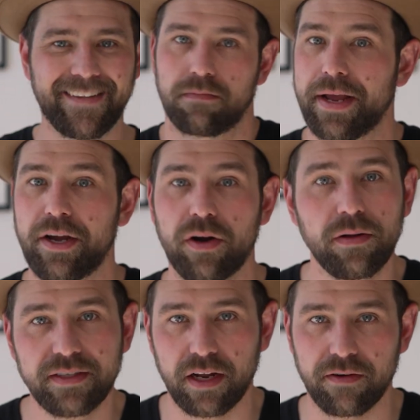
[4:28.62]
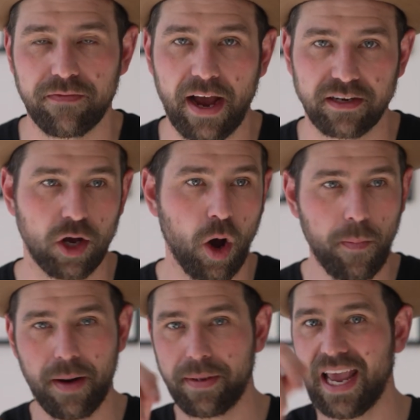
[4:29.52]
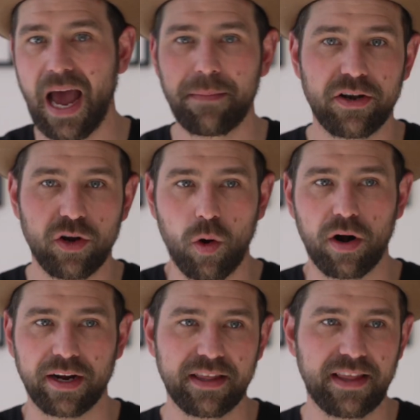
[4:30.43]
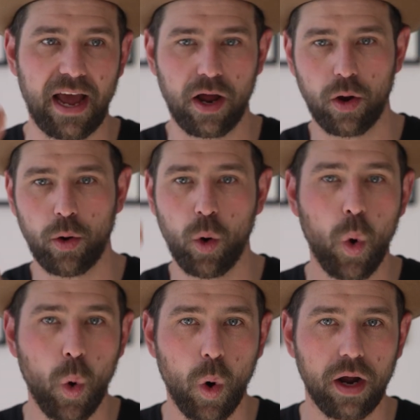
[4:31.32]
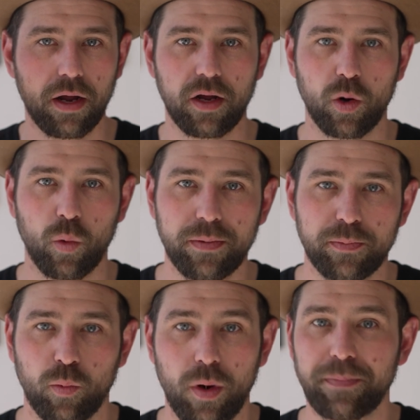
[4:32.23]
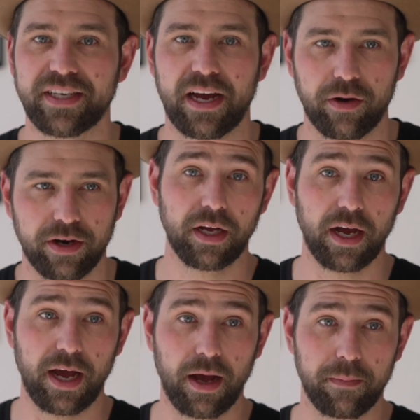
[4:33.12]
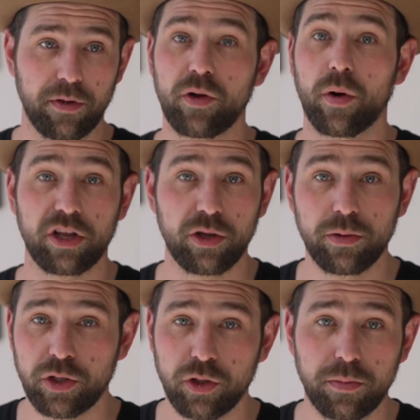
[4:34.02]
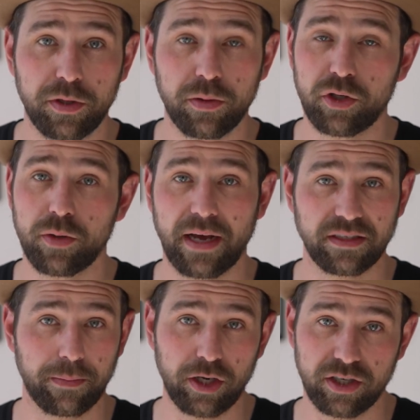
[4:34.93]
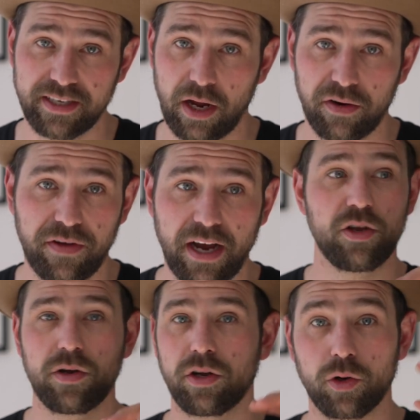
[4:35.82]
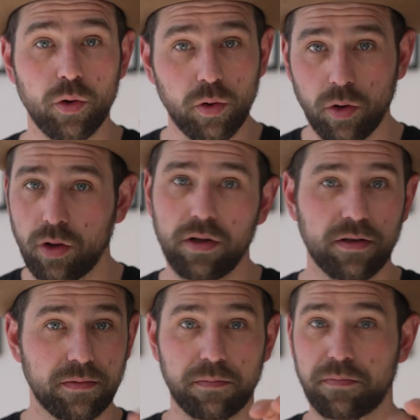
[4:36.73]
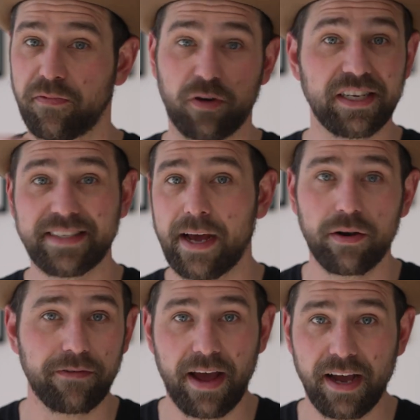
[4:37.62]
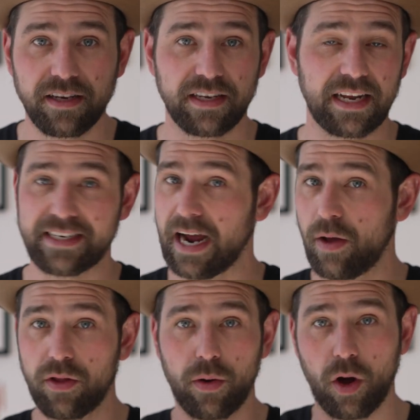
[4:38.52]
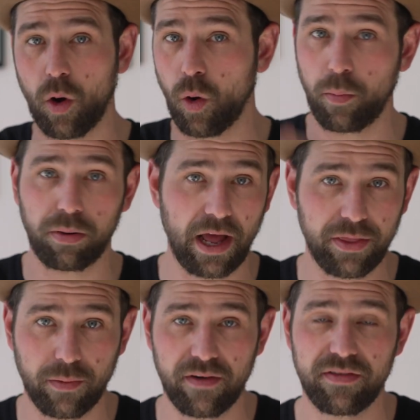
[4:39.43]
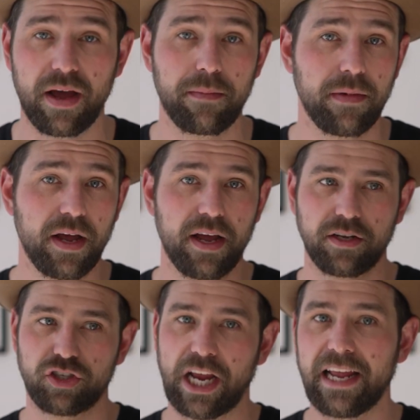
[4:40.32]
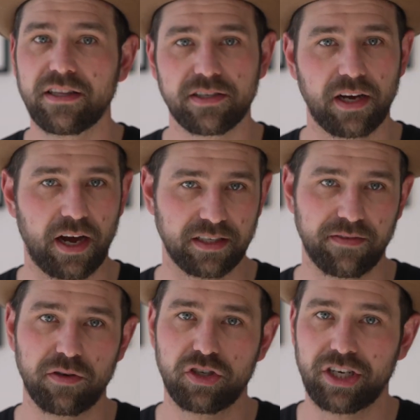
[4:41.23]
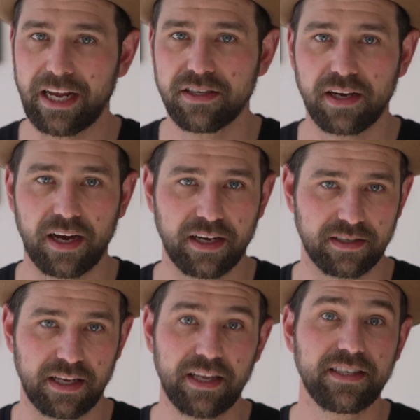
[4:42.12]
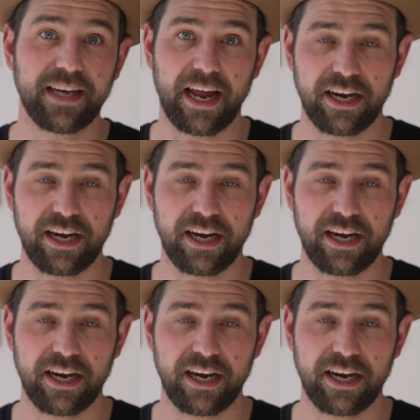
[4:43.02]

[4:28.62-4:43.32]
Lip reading: make your own sound effects. Open up a cabinet door and get that whip sound. You can go into YouTube. YouTube has a bunch of sound effects. You can Google free sound effects and download a whole plethora of them. Chainsaws. I've used chainsaws in this ad